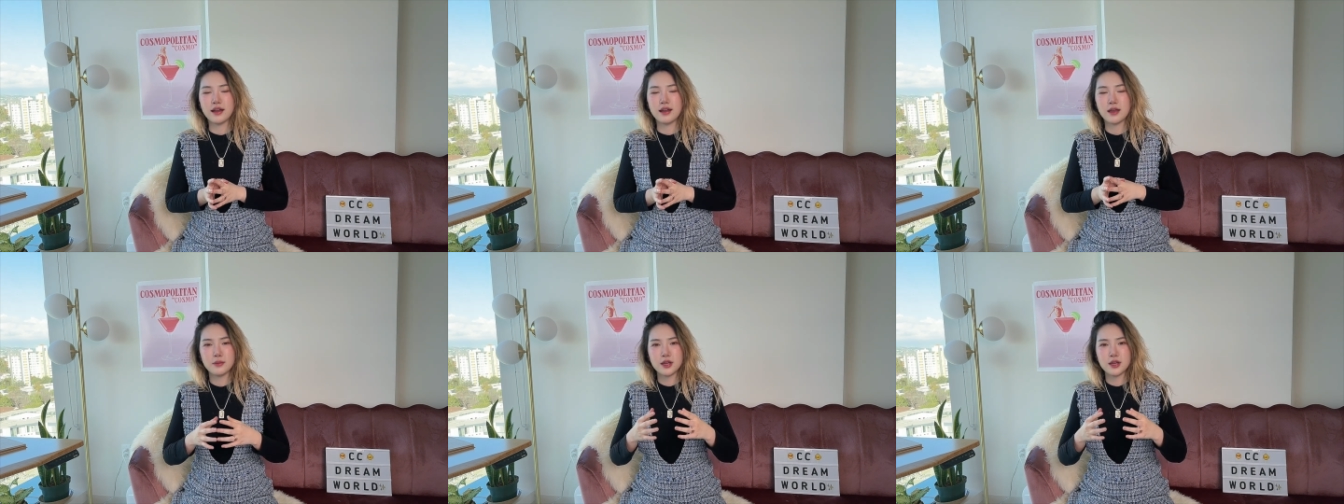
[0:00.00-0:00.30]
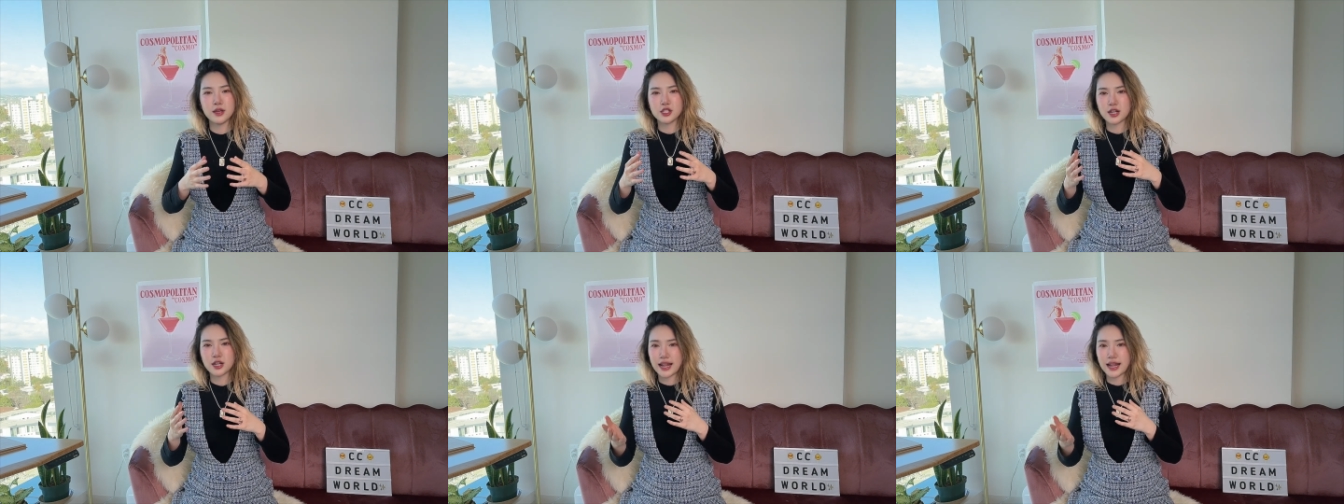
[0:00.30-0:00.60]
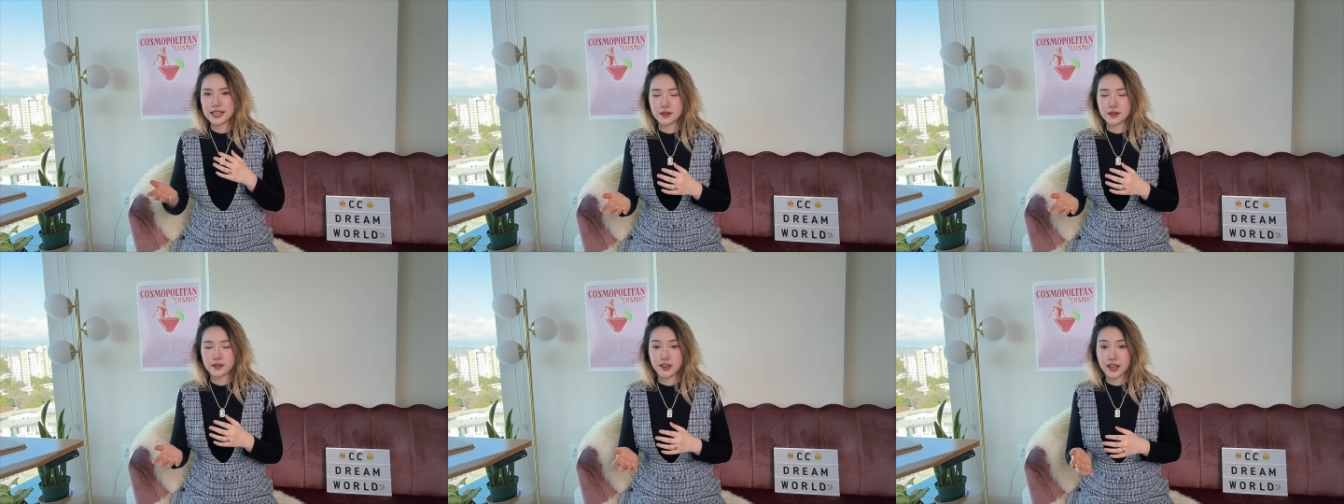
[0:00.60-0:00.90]
image
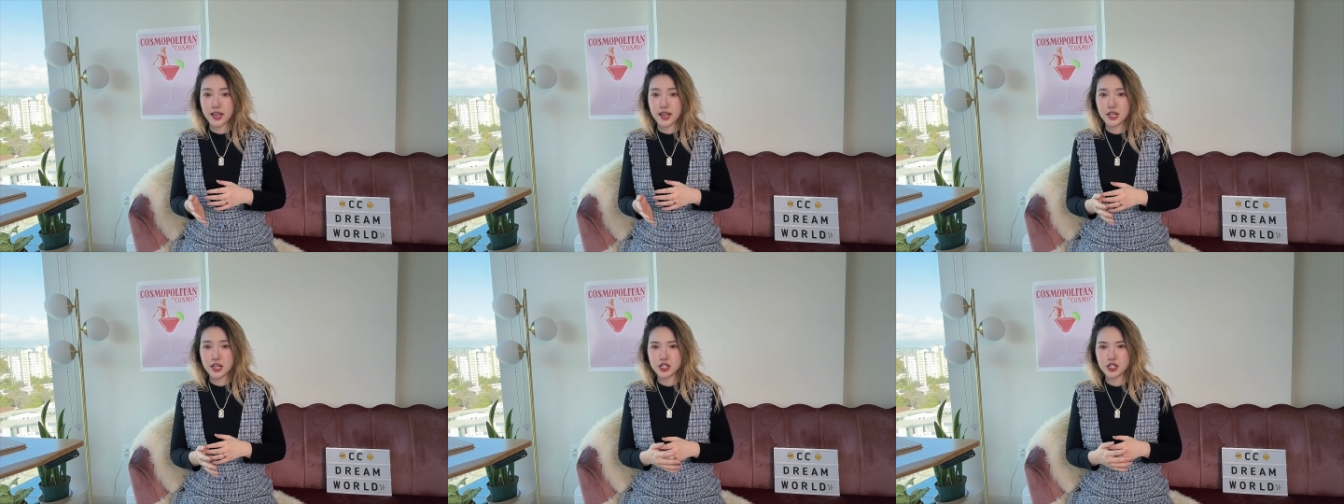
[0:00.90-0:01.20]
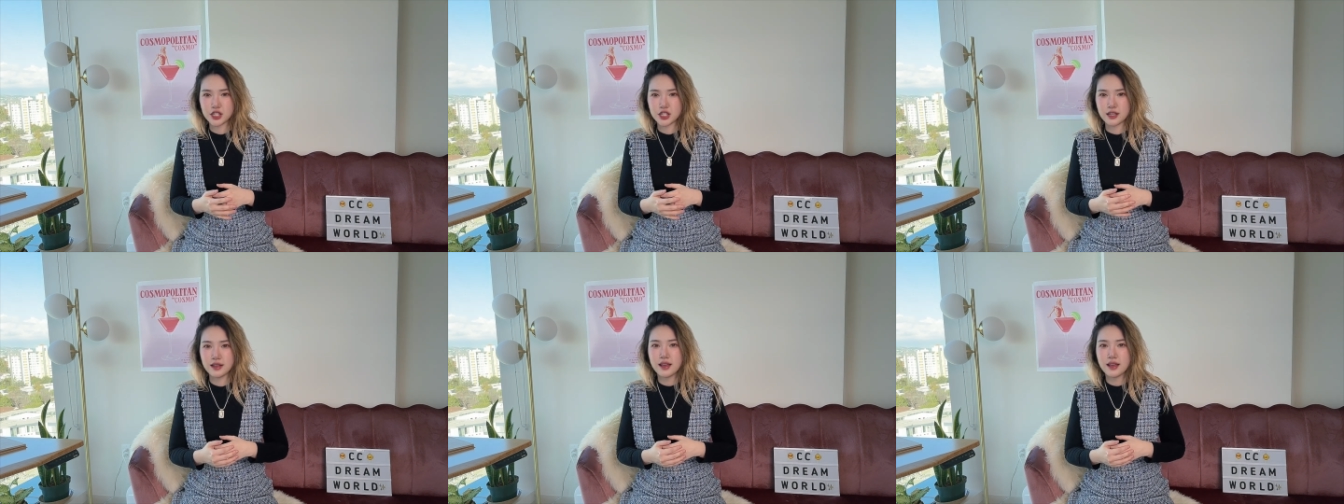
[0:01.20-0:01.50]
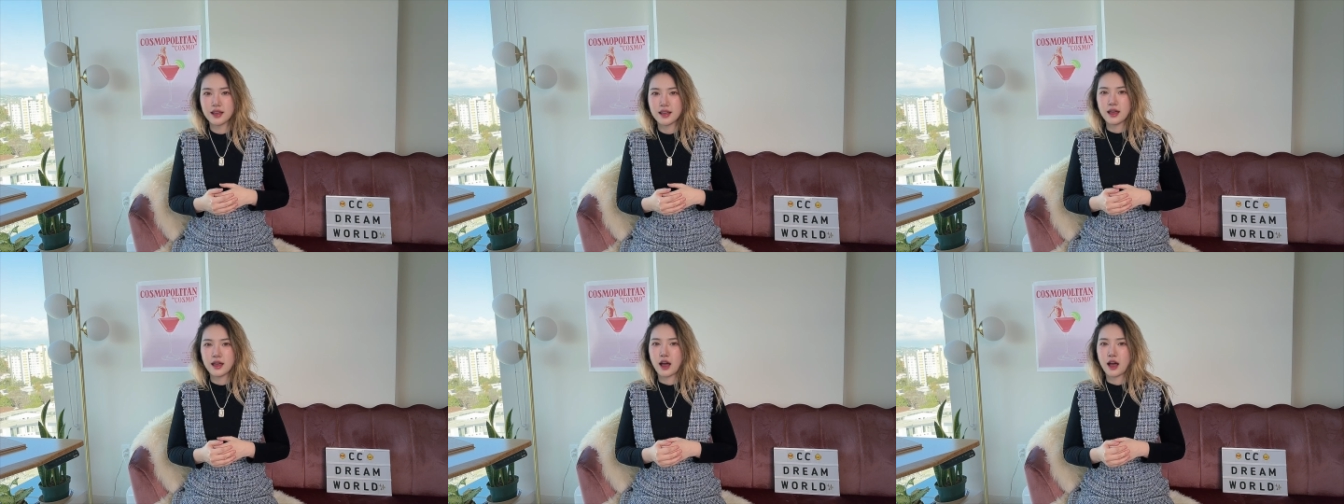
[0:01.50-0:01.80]
classification,
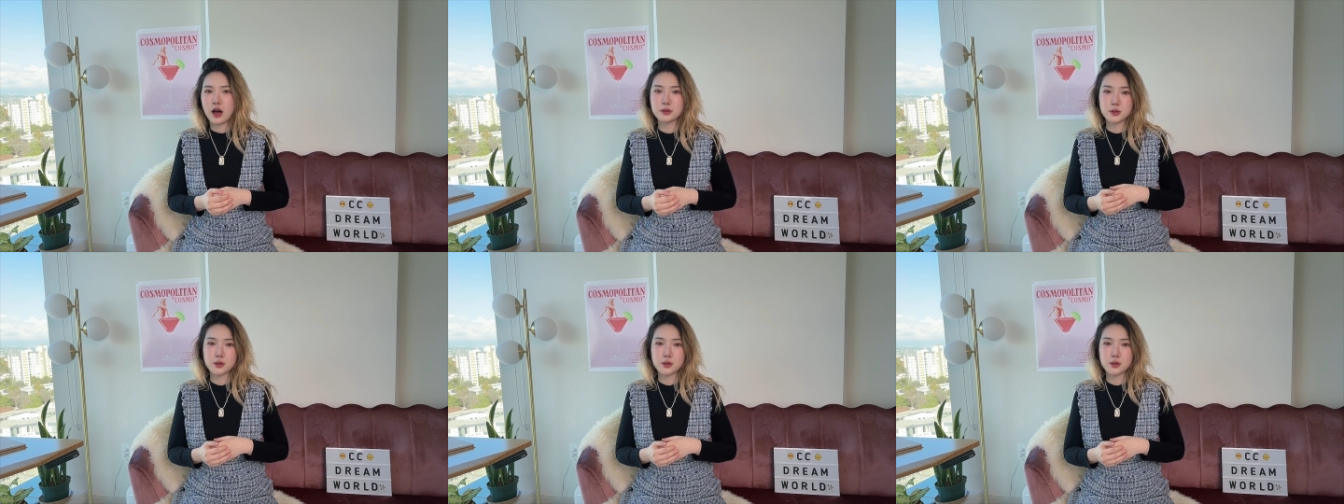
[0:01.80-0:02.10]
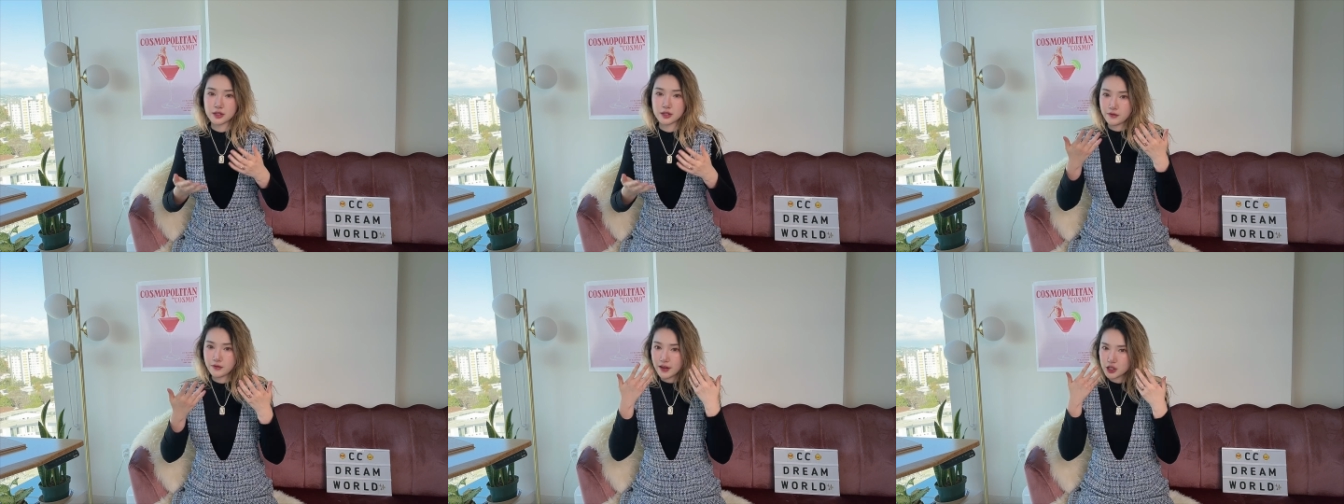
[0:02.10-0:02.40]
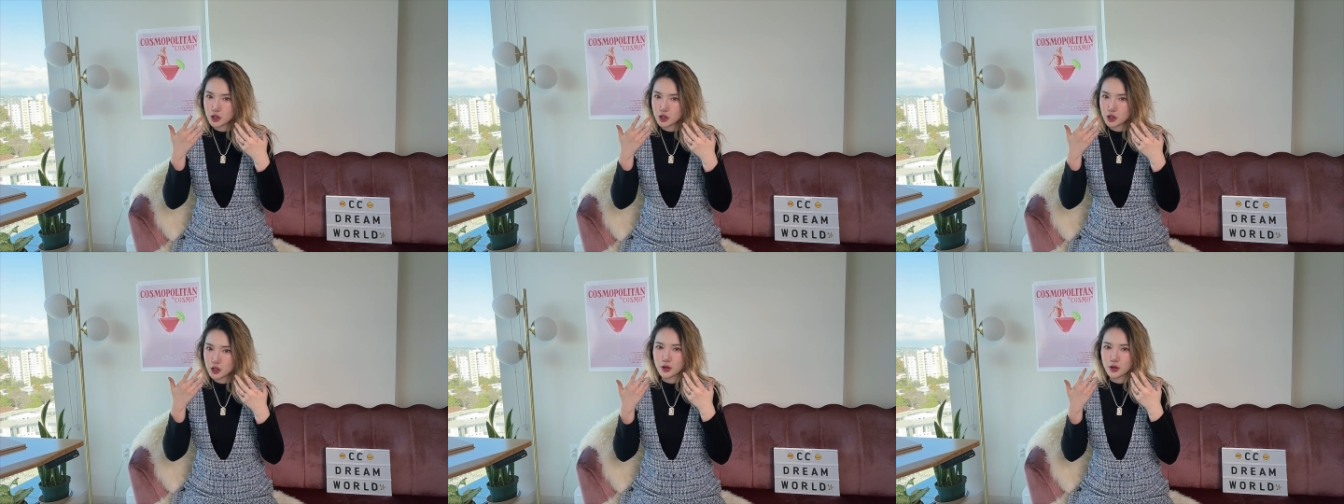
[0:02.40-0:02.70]
helps with
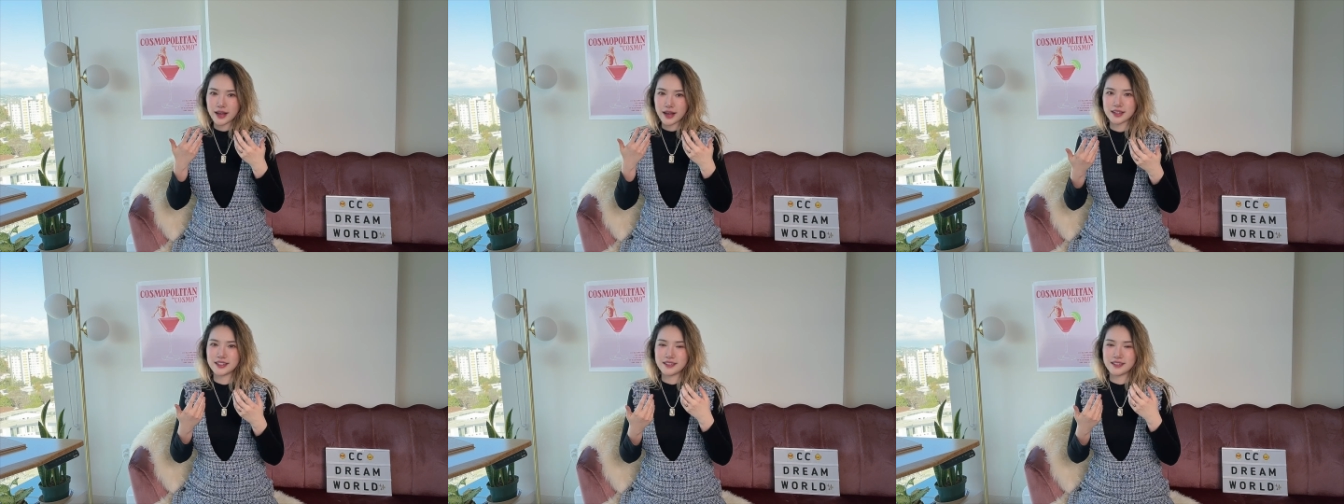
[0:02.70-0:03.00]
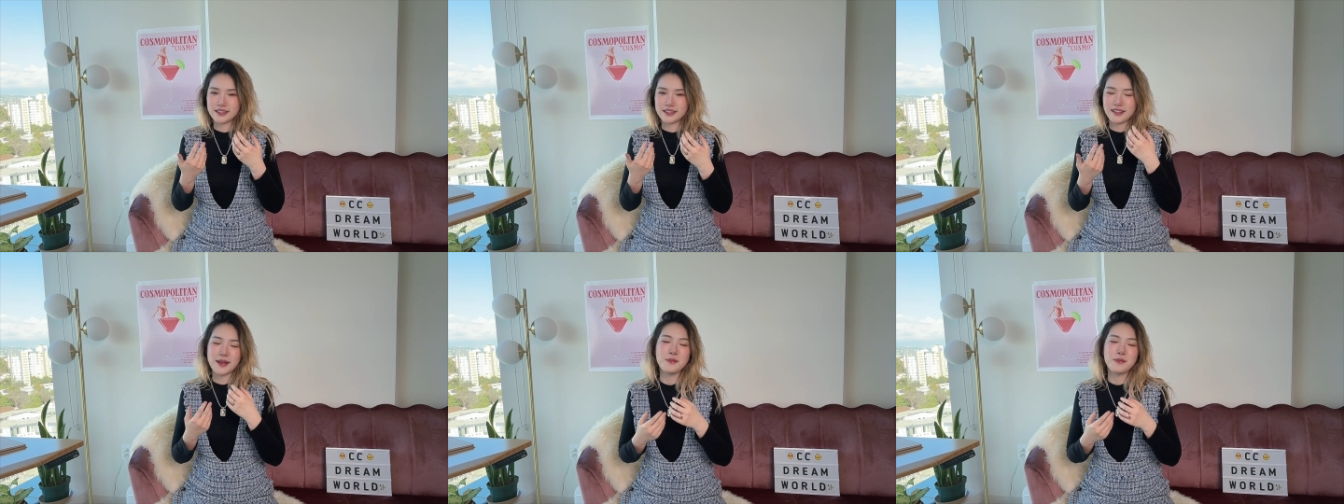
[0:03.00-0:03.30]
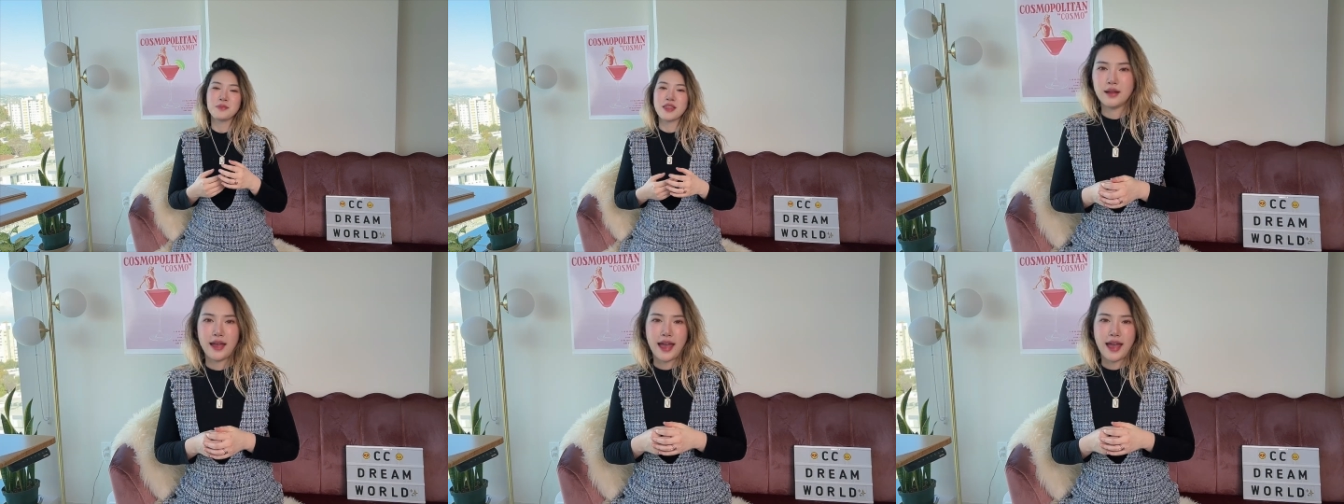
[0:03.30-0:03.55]
facial traction, right?